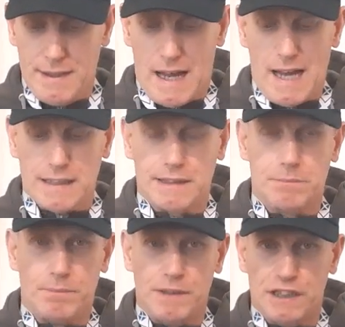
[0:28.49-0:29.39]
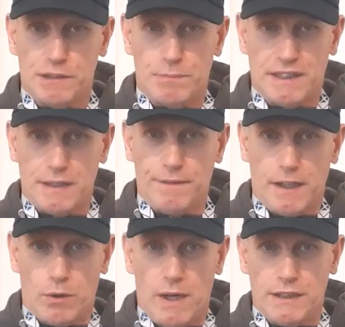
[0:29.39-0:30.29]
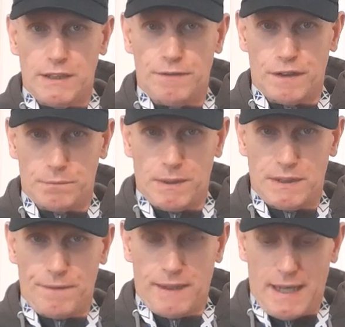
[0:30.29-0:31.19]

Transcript: Ask specific questions for specific